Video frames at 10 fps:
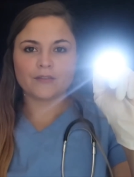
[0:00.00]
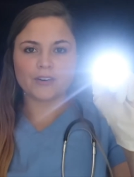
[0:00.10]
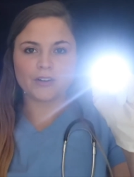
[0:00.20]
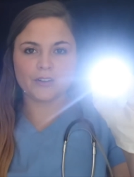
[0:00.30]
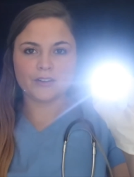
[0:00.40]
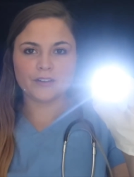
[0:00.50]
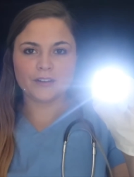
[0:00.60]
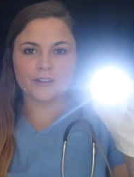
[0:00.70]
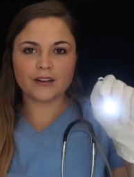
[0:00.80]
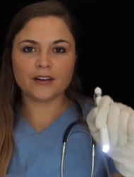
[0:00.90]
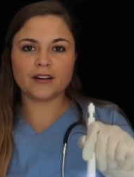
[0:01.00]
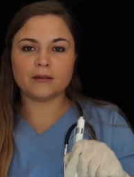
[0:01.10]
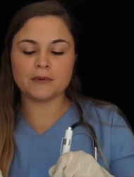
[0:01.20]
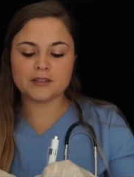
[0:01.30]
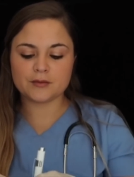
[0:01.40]
Very good.
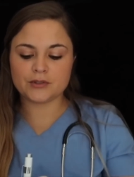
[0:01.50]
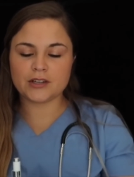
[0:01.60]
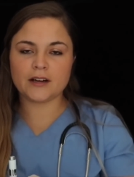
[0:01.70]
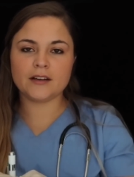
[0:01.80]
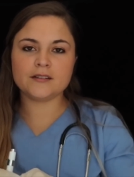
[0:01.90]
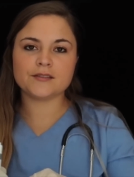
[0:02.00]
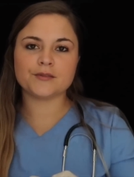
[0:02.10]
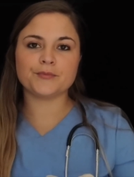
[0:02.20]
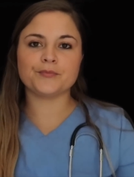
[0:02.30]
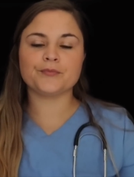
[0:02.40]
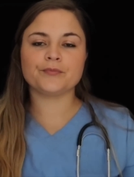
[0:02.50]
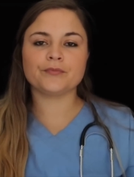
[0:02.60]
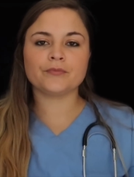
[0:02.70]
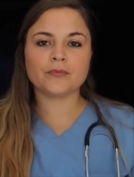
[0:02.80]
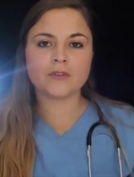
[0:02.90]
I'm going to switch eyes.
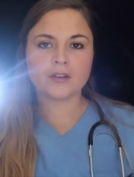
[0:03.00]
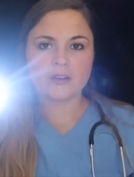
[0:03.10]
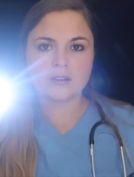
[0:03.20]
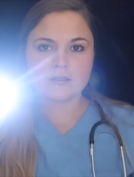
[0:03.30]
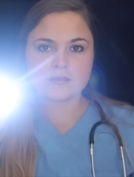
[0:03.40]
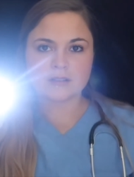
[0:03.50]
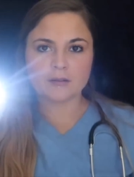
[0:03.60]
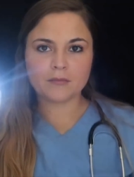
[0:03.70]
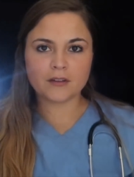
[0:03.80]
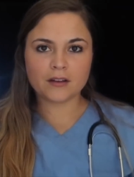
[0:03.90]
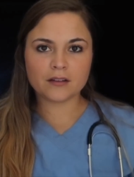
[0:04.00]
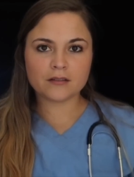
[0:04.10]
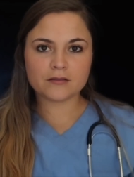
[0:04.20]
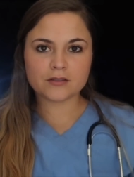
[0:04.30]
Same thing.